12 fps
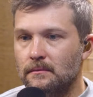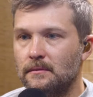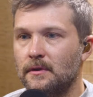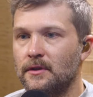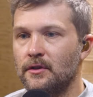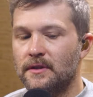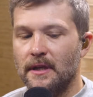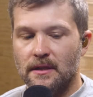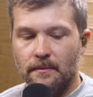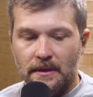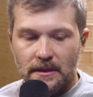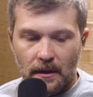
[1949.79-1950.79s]
the New
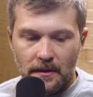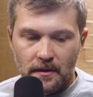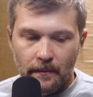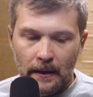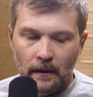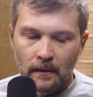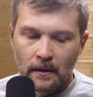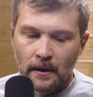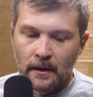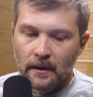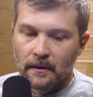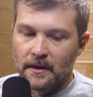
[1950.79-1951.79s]
Testament talks about
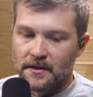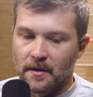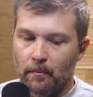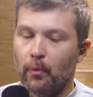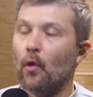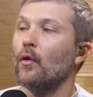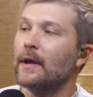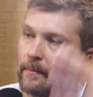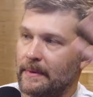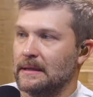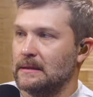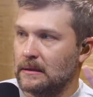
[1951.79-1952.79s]
this
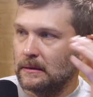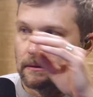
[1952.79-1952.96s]
appointment.